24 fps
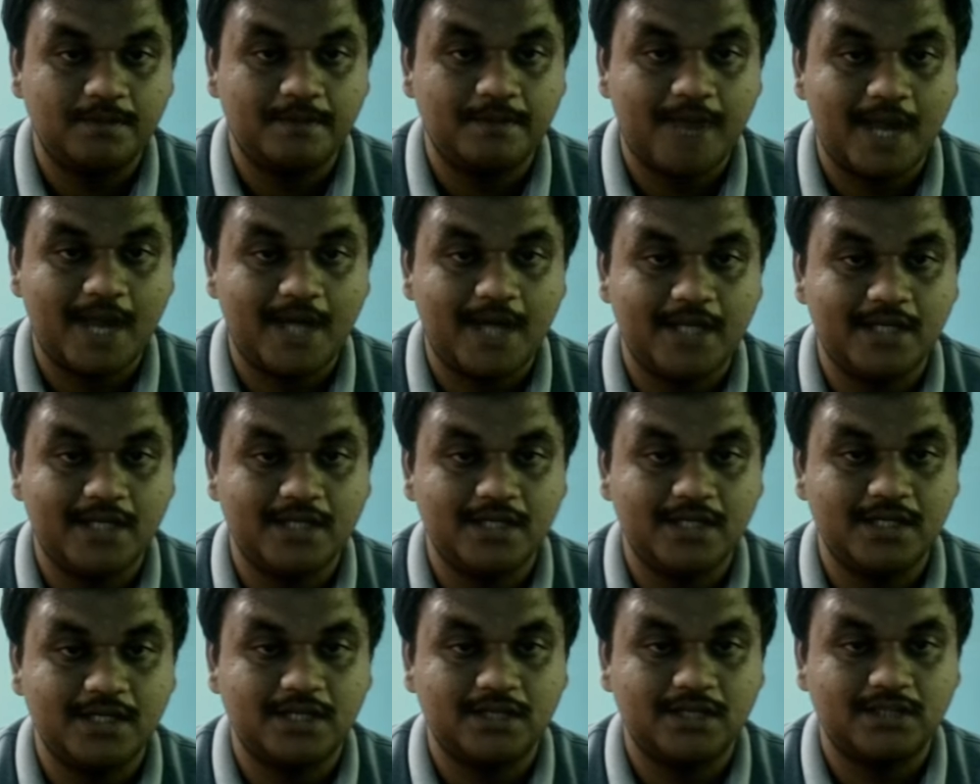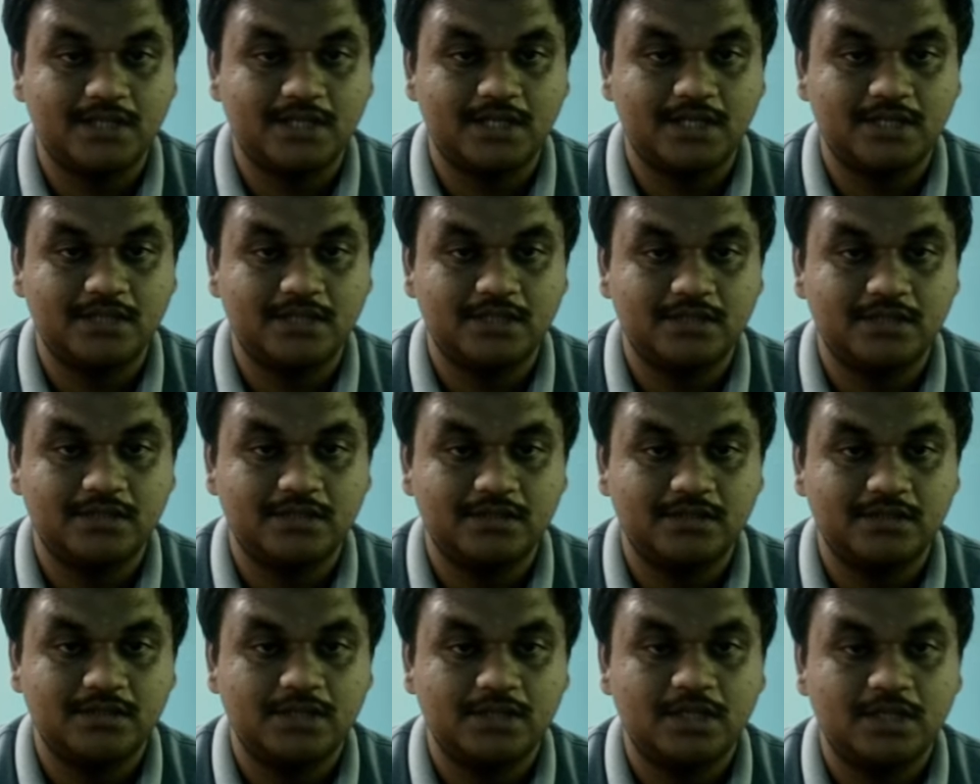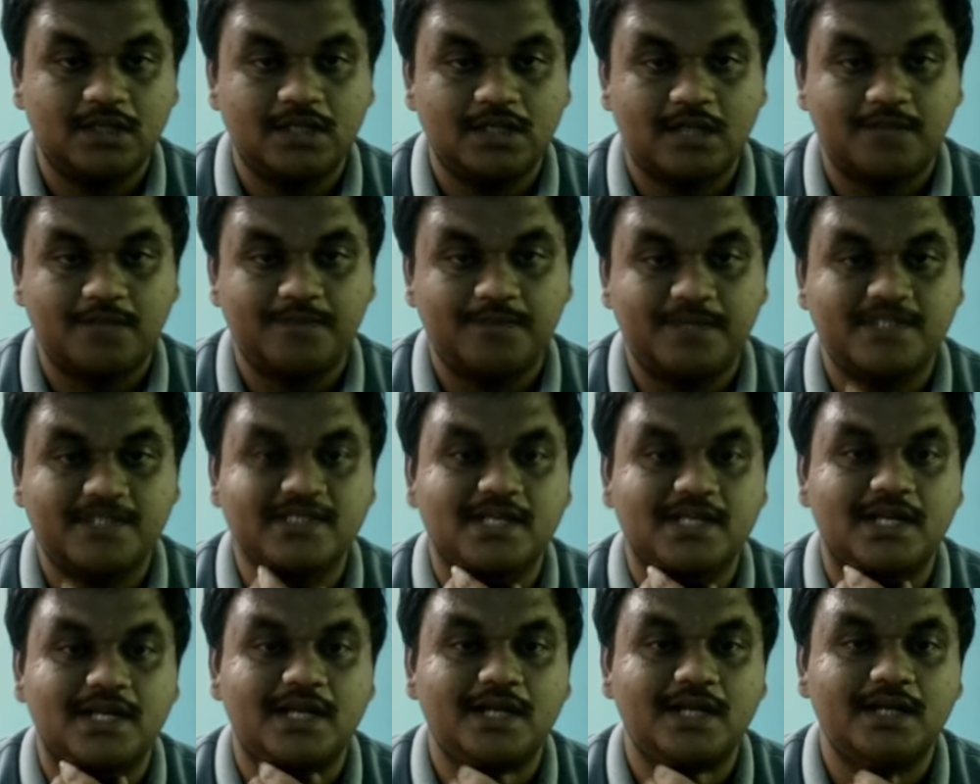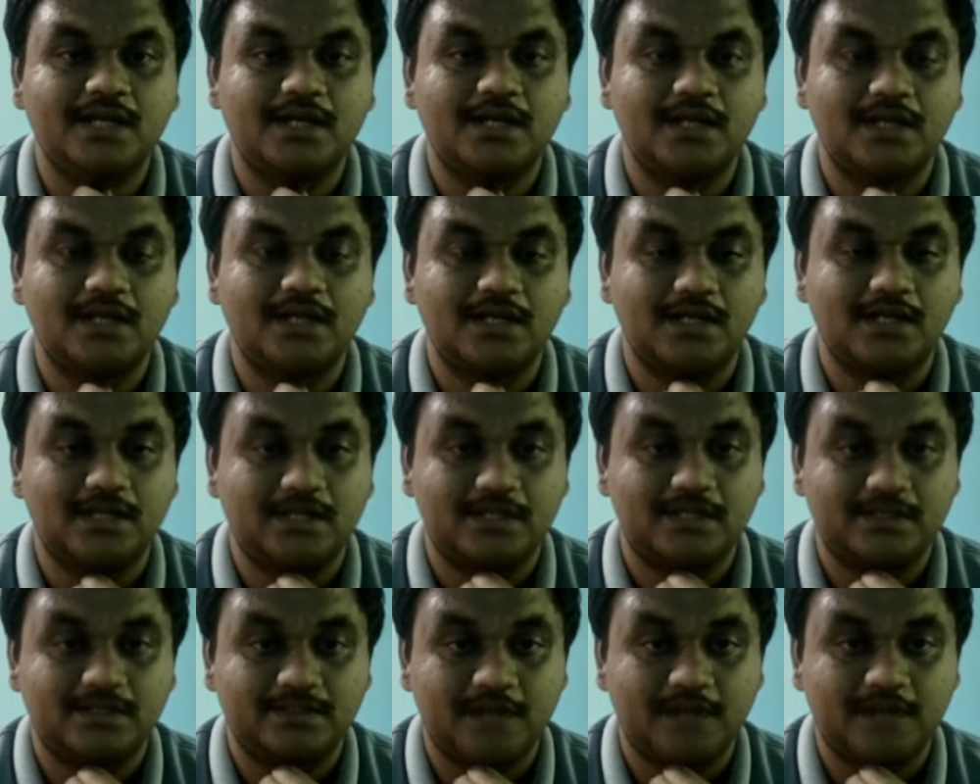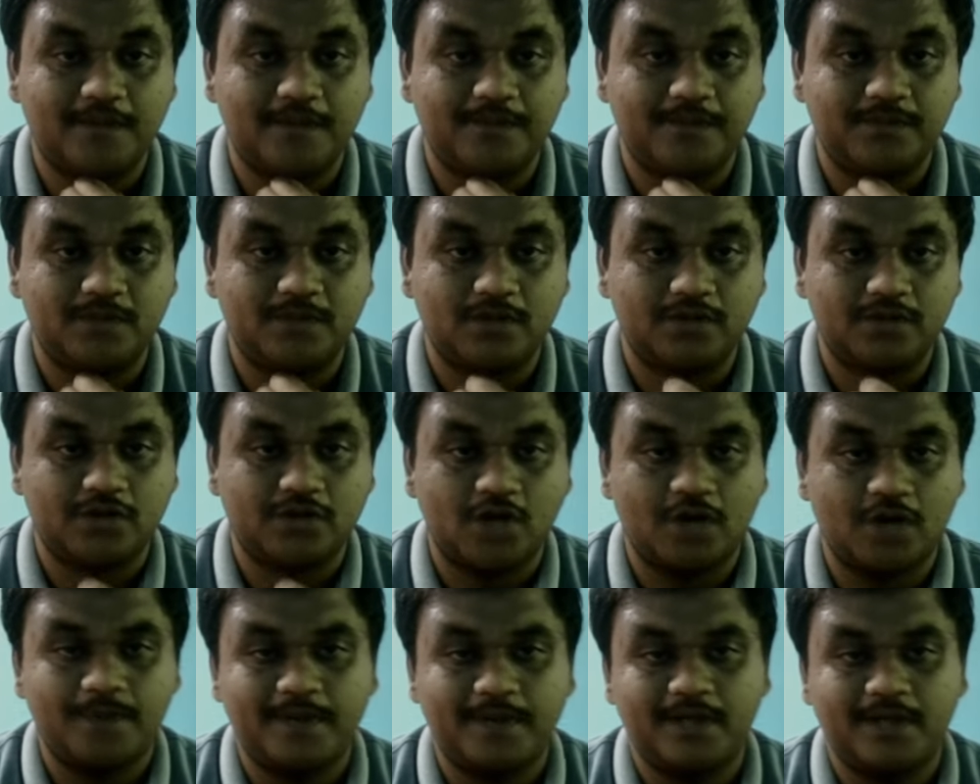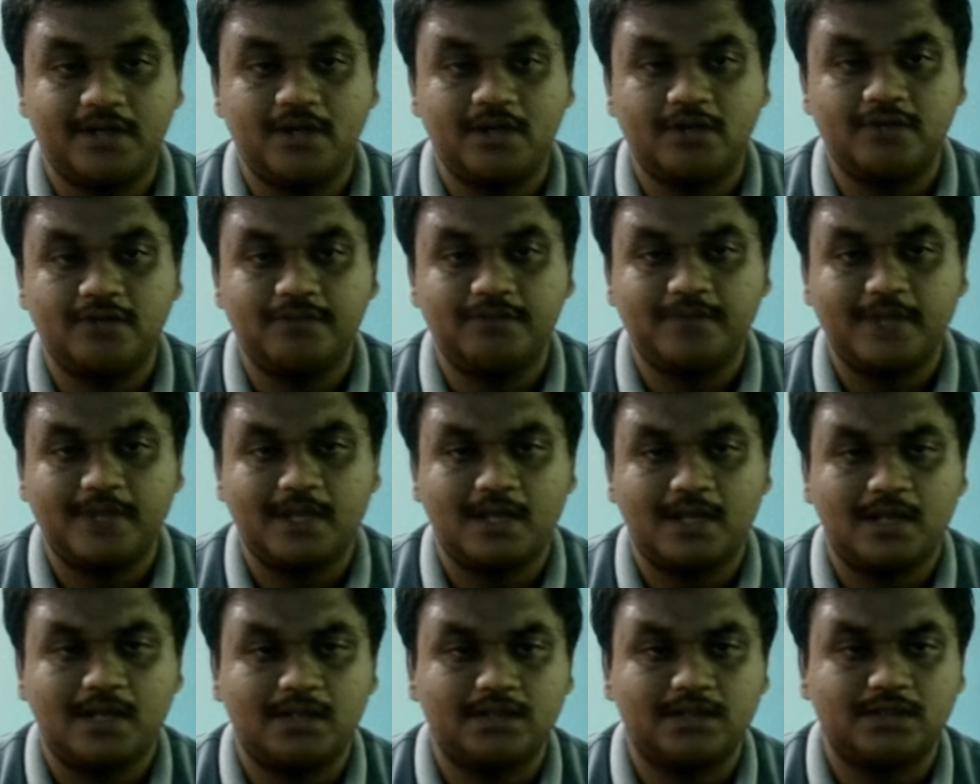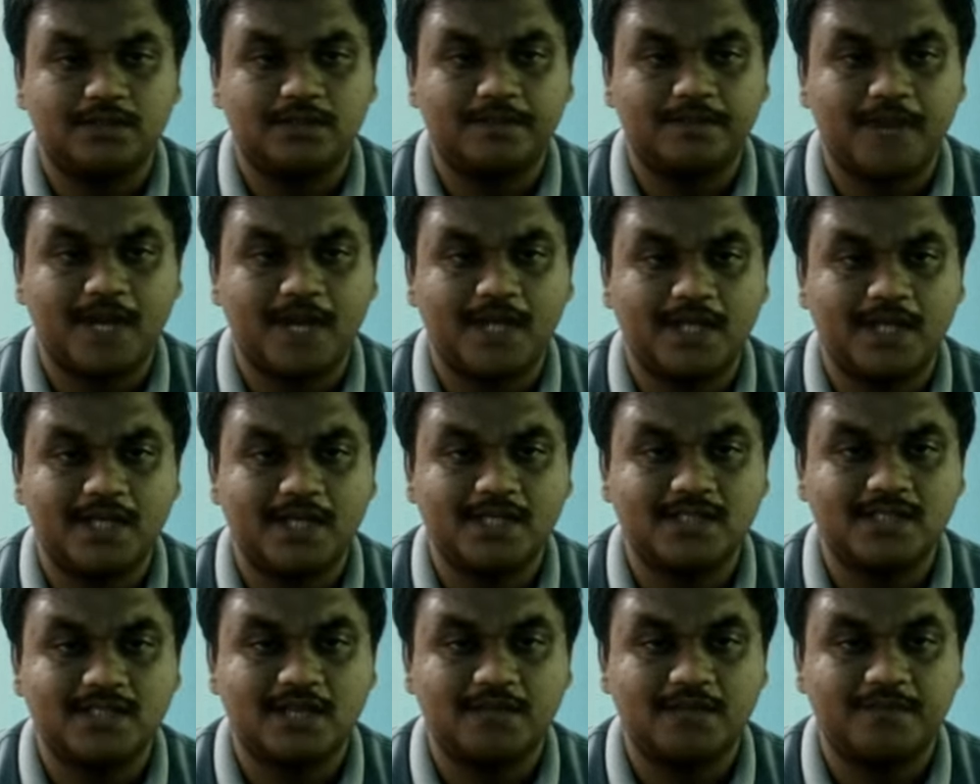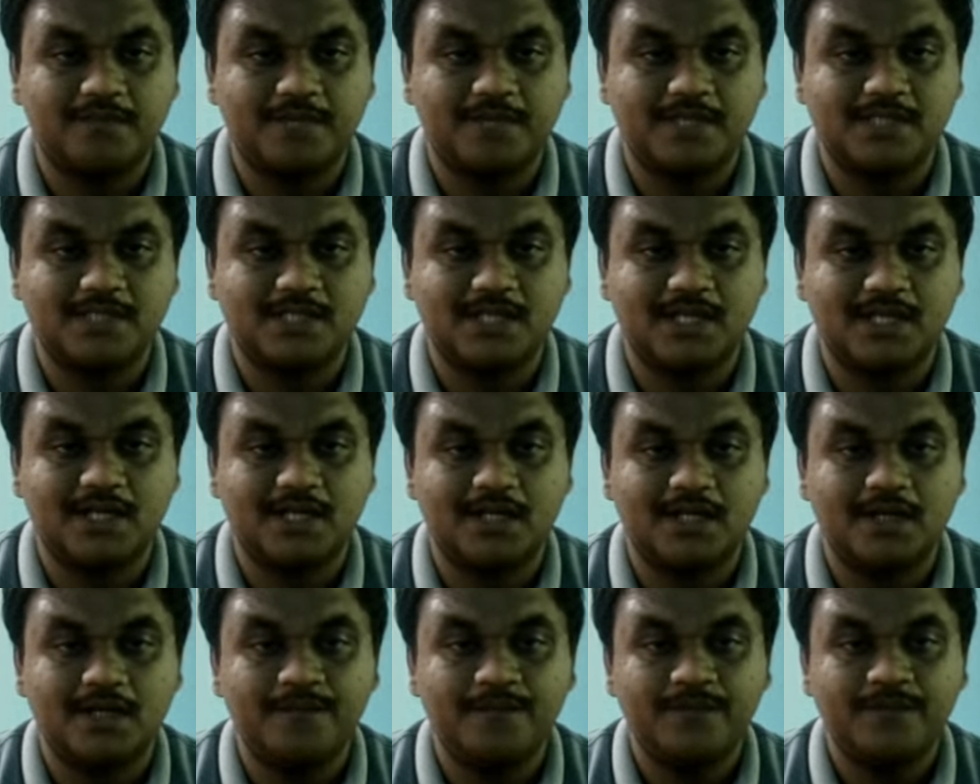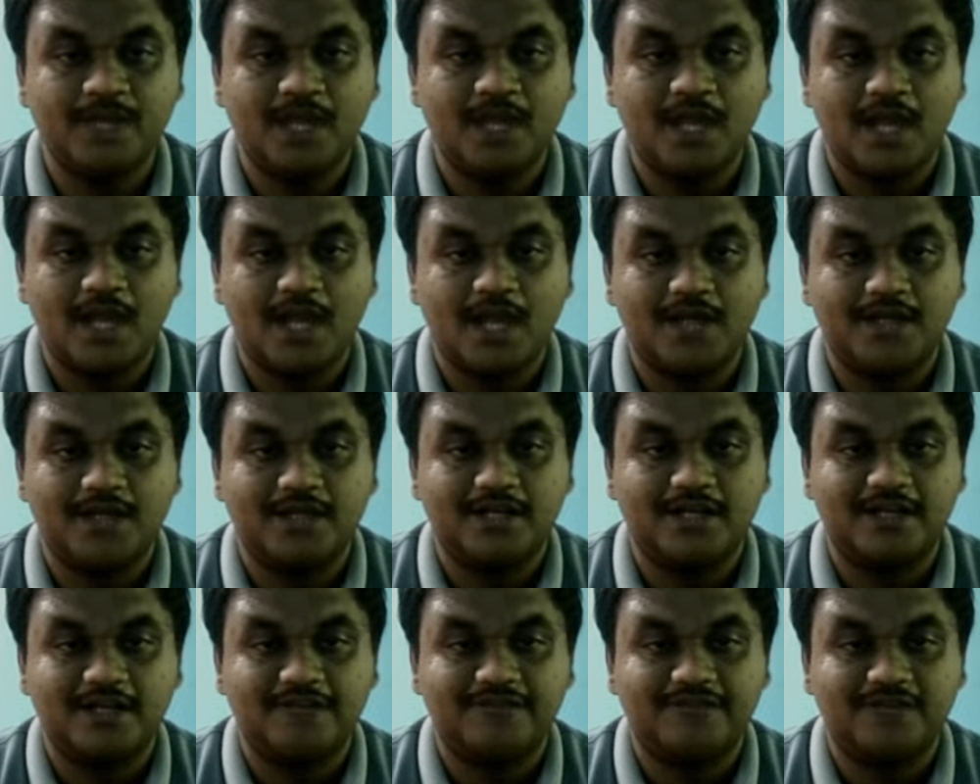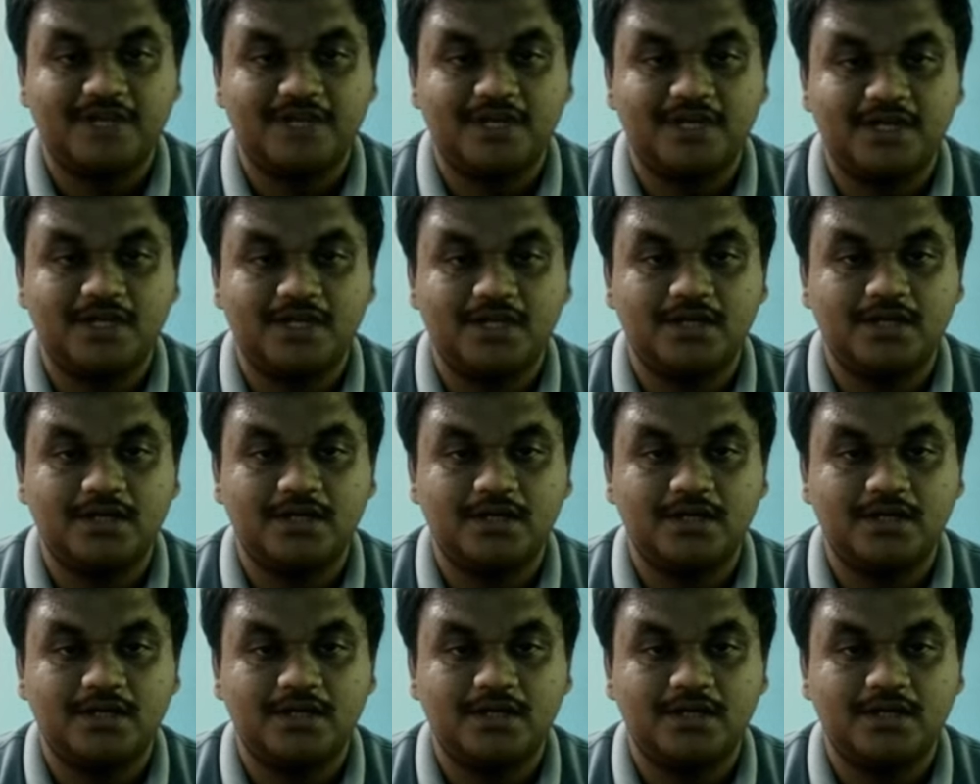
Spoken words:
padding 10 pixel and up the top and down the padding is 10 pixel and left and